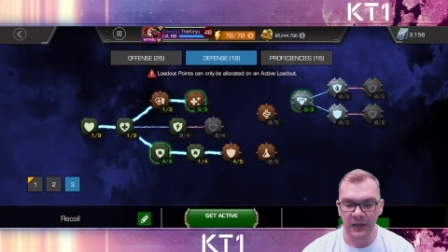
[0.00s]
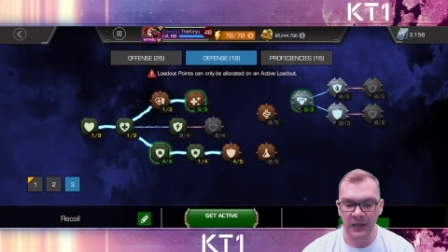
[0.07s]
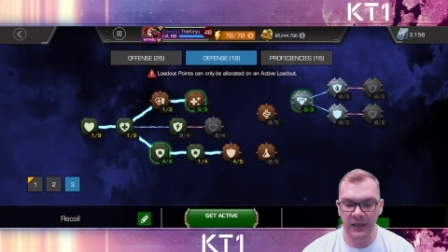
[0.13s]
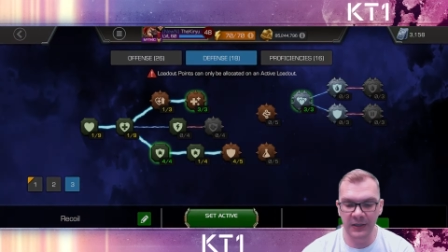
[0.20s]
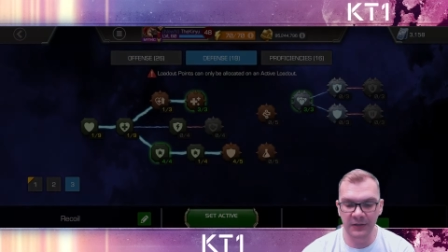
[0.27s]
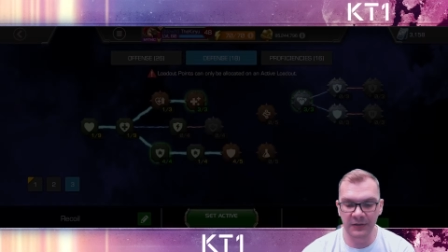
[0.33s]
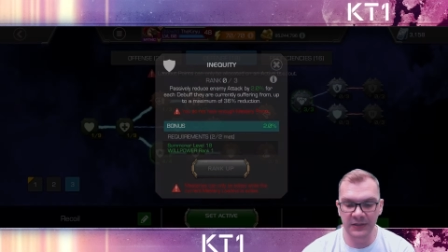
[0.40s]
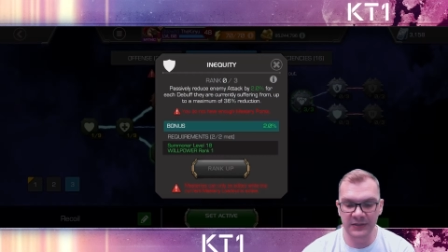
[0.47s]

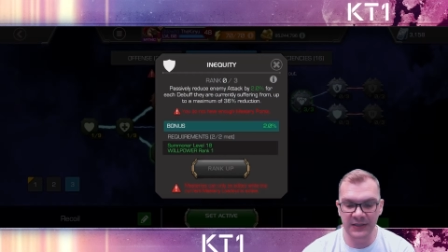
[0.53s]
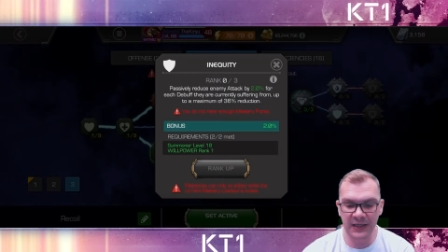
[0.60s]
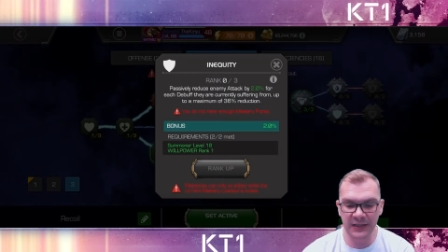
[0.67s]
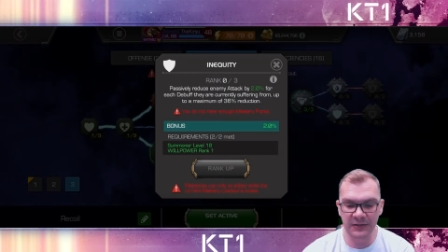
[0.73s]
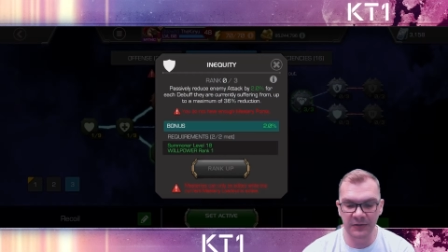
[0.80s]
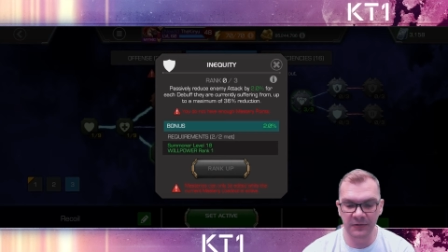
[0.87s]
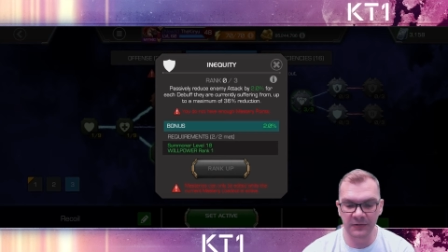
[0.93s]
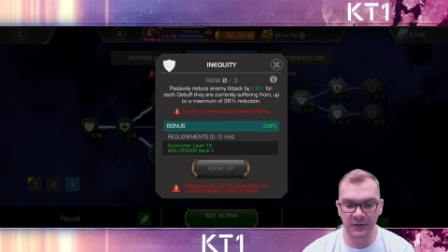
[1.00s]
And on a
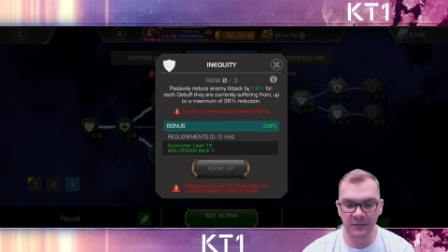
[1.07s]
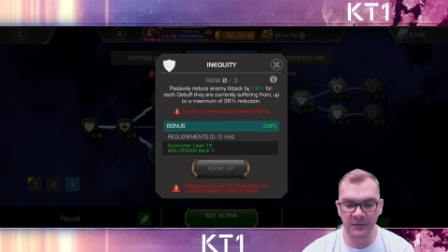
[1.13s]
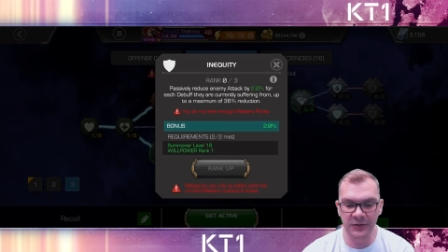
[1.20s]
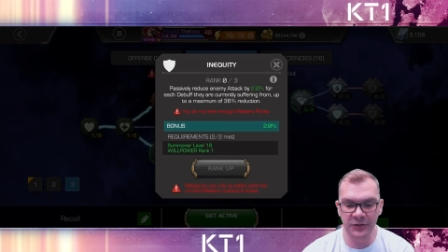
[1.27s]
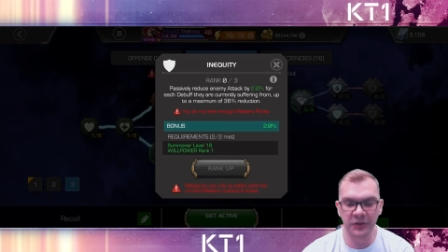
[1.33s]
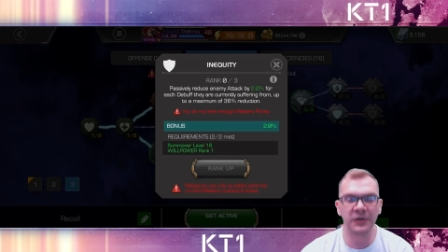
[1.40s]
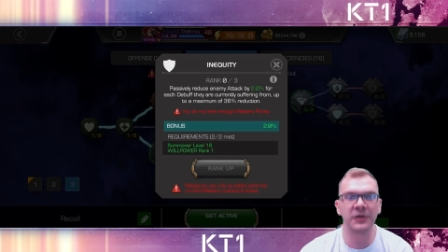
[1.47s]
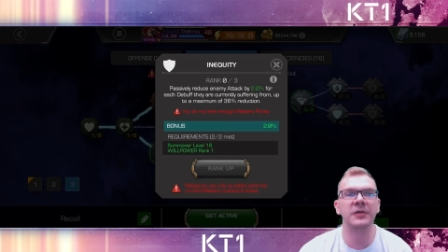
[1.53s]
side note, in
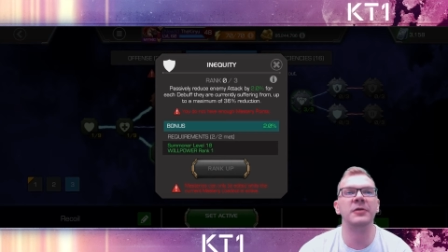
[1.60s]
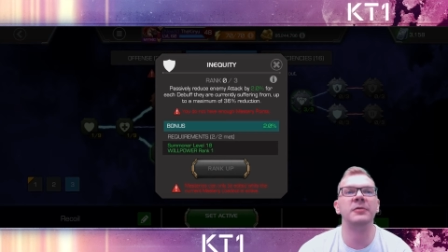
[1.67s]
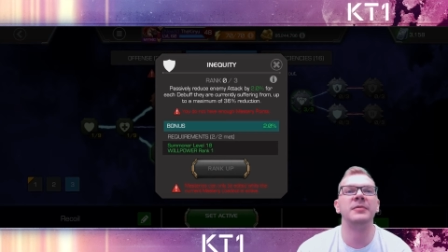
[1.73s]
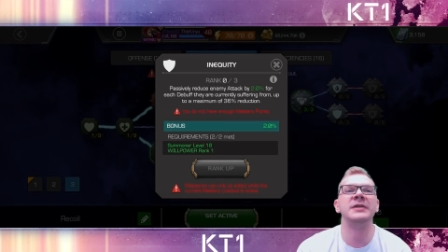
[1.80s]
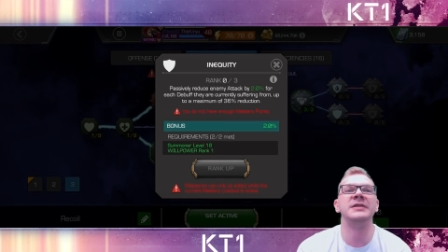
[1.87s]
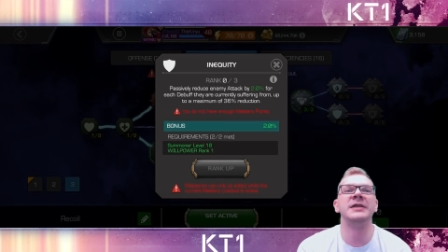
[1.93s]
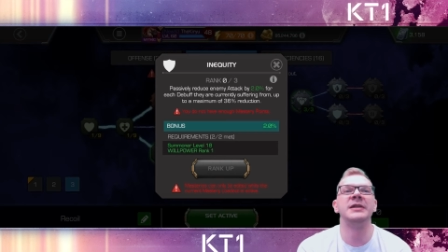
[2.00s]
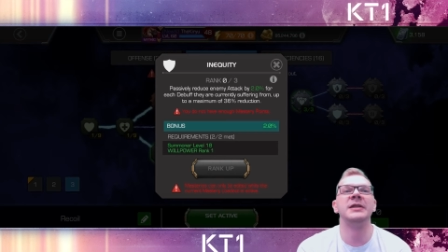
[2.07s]
majority of
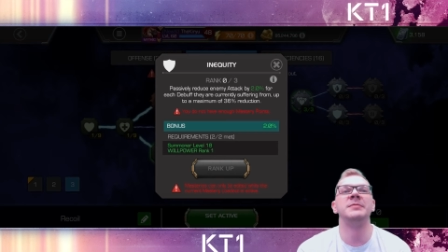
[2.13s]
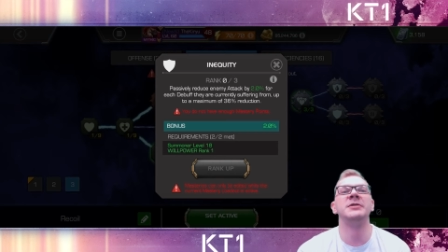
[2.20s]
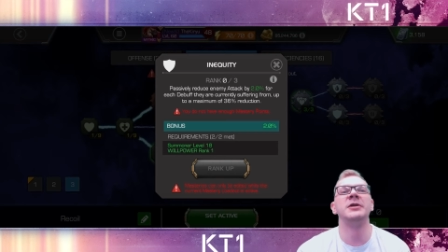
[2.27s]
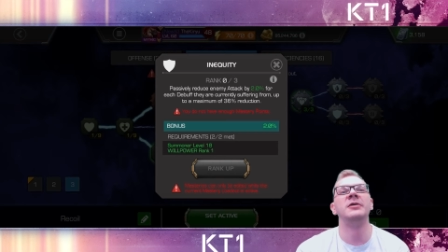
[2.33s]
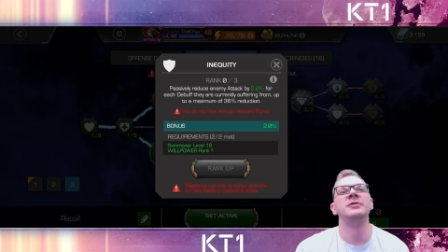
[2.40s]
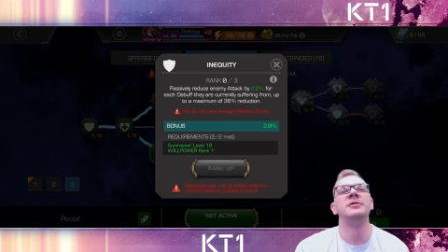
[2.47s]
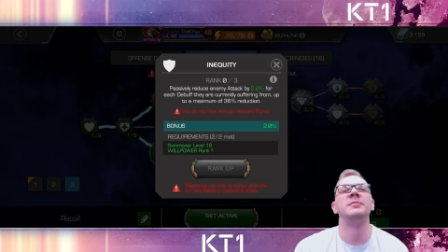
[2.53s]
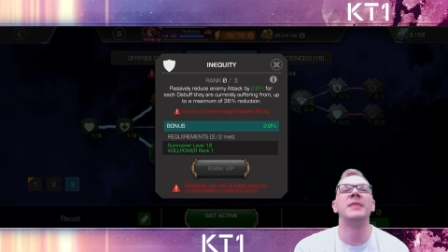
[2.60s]
my setups, I
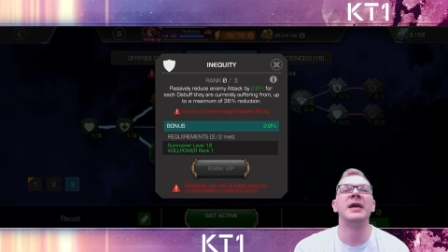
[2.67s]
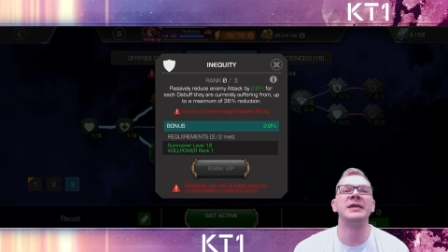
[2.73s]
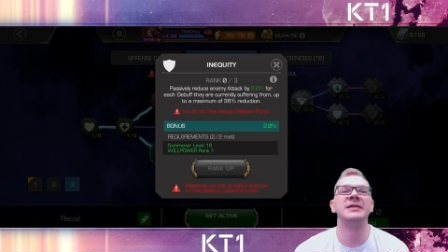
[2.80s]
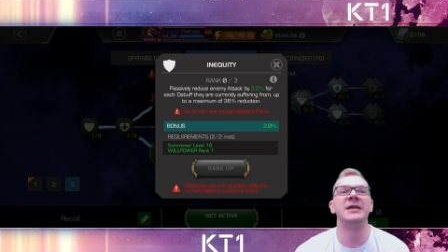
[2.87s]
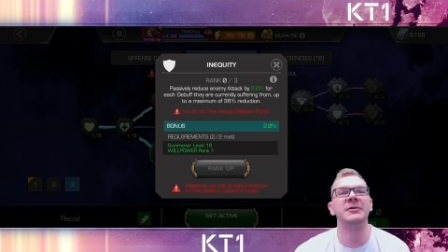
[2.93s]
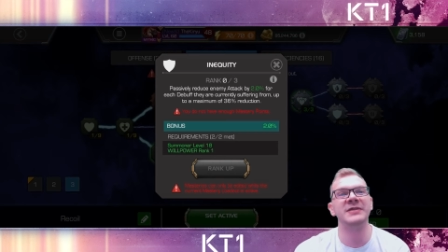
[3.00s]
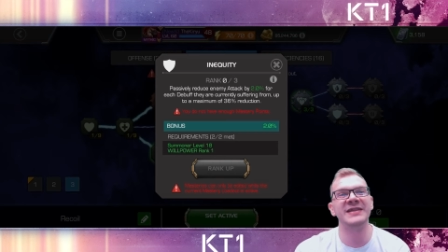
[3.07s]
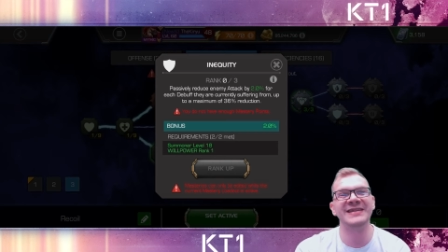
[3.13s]
also max
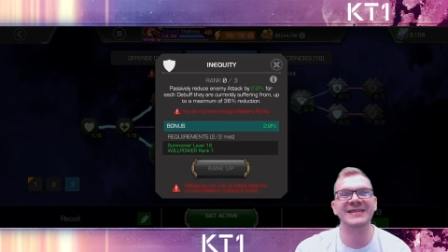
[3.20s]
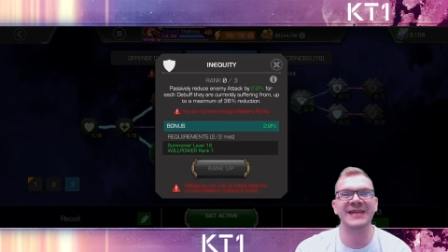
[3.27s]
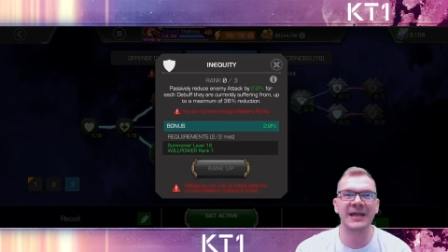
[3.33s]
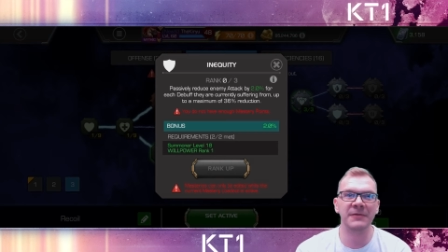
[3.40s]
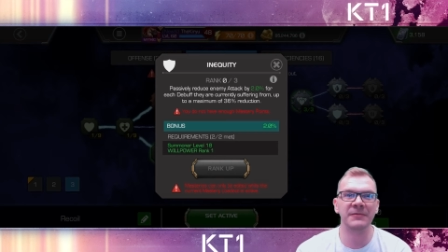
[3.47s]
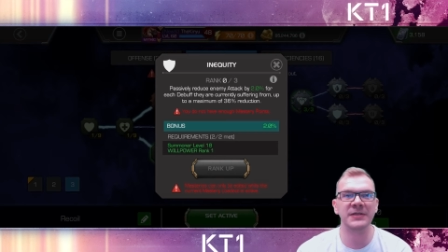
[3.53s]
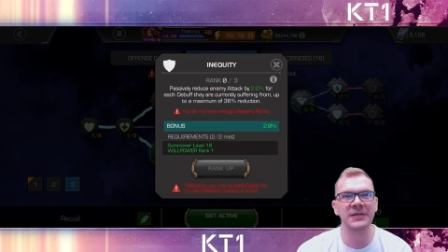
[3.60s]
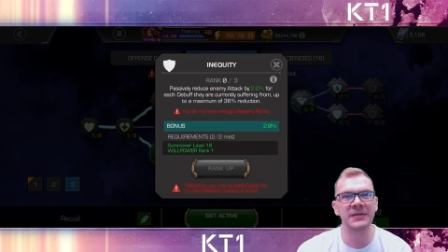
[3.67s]
out
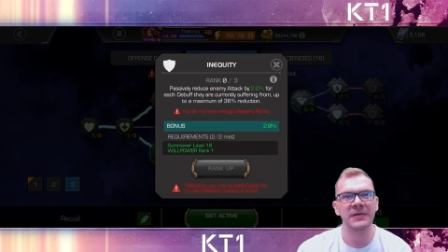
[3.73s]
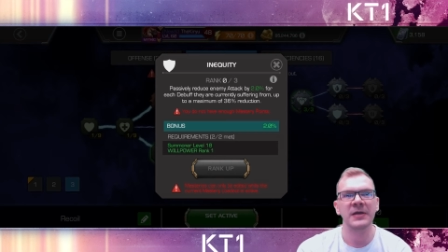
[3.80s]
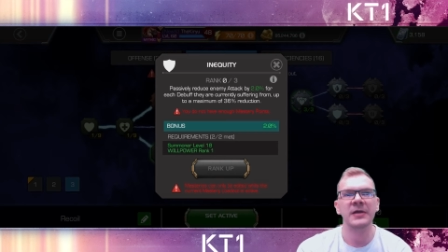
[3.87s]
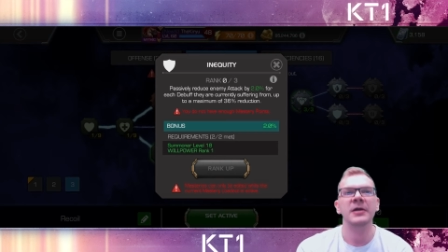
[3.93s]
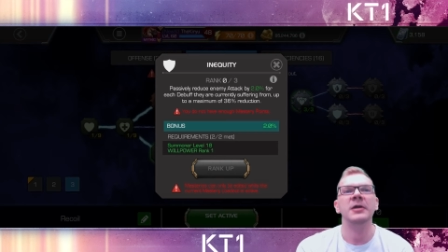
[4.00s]
inequity